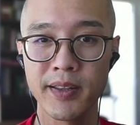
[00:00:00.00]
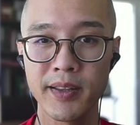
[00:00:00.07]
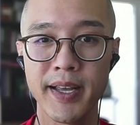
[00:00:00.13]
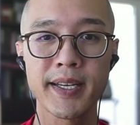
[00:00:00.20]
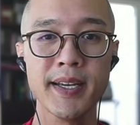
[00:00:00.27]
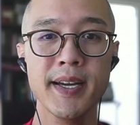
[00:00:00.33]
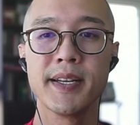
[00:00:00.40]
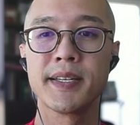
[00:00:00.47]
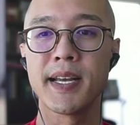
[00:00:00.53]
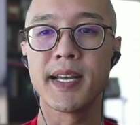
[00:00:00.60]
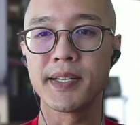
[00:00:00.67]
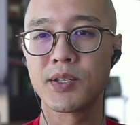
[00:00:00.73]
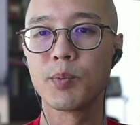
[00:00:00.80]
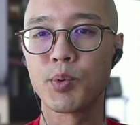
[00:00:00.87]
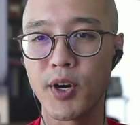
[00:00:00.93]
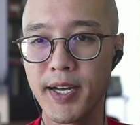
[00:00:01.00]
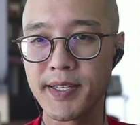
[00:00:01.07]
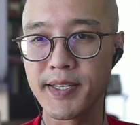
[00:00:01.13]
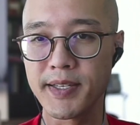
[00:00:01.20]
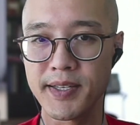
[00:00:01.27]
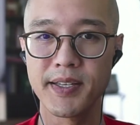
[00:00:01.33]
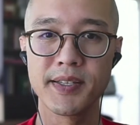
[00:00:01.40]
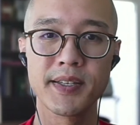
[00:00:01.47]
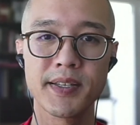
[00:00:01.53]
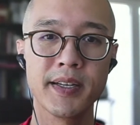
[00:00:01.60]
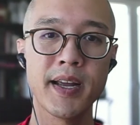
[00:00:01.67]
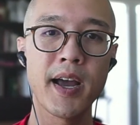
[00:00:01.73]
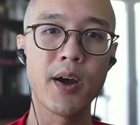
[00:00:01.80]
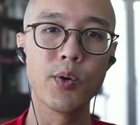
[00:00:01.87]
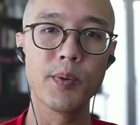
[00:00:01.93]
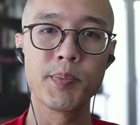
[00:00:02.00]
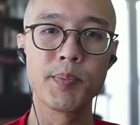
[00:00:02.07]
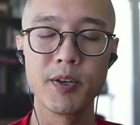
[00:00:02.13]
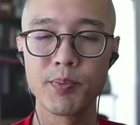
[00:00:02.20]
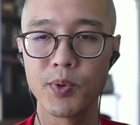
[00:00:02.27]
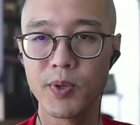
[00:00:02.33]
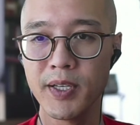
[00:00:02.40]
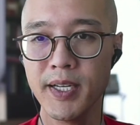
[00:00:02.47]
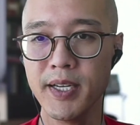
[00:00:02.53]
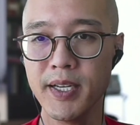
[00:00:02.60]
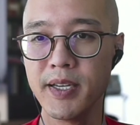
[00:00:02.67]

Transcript: and like test your processes and how are people